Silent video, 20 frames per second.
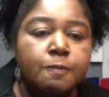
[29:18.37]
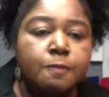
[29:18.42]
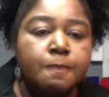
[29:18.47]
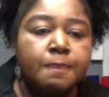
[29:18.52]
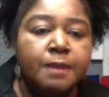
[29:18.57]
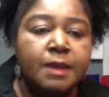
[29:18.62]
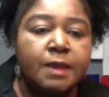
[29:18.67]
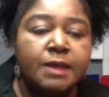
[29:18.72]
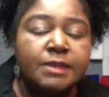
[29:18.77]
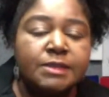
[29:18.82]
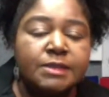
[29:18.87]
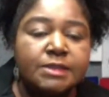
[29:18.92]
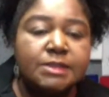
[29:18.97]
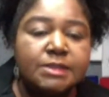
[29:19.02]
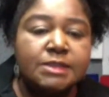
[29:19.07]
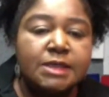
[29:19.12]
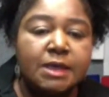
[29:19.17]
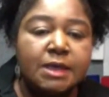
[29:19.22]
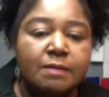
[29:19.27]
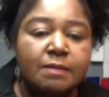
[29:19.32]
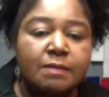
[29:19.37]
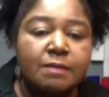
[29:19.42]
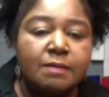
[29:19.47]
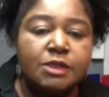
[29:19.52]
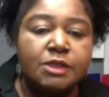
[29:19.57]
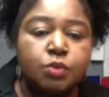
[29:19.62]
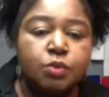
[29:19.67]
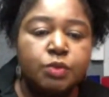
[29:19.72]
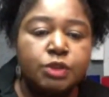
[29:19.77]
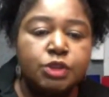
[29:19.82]
It's the same that you
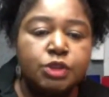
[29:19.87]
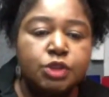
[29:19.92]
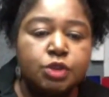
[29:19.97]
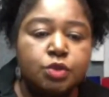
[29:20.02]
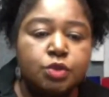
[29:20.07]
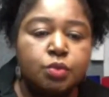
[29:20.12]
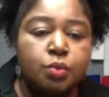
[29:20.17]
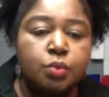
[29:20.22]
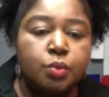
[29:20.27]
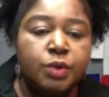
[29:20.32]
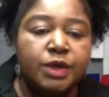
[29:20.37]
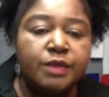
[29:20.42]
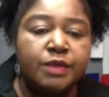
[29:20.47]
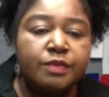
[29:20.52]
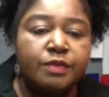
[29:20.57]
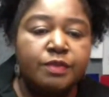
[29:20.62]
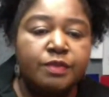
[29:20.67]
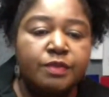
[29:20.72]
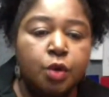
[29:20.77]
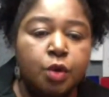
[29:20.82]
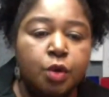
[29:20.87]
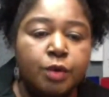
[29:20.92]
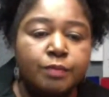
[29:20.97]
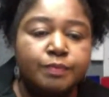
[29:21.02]
would do with your